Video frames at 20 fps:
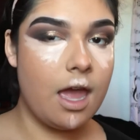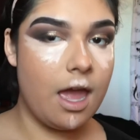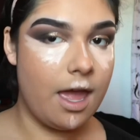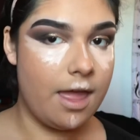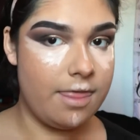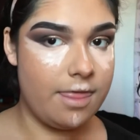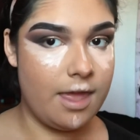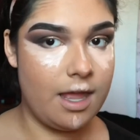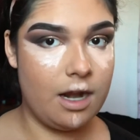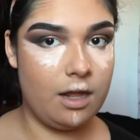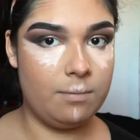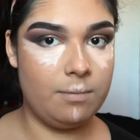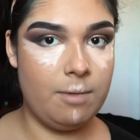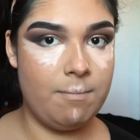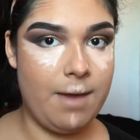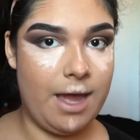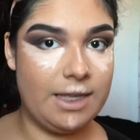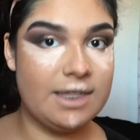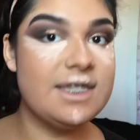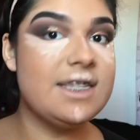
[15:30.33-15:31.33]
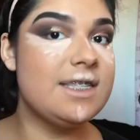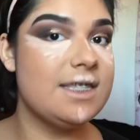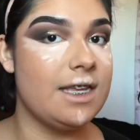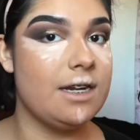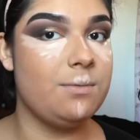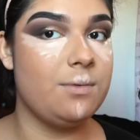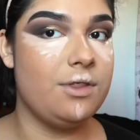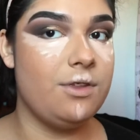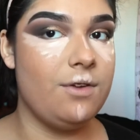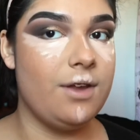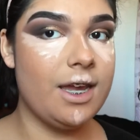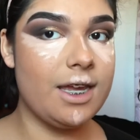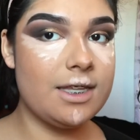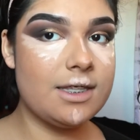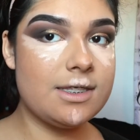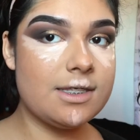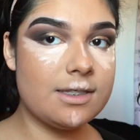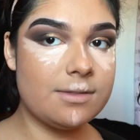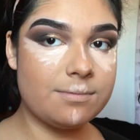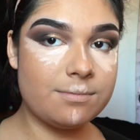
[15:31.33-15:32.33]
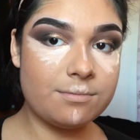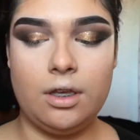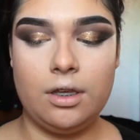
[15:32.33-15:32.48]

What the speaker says: and then I'll be back to set with you guys.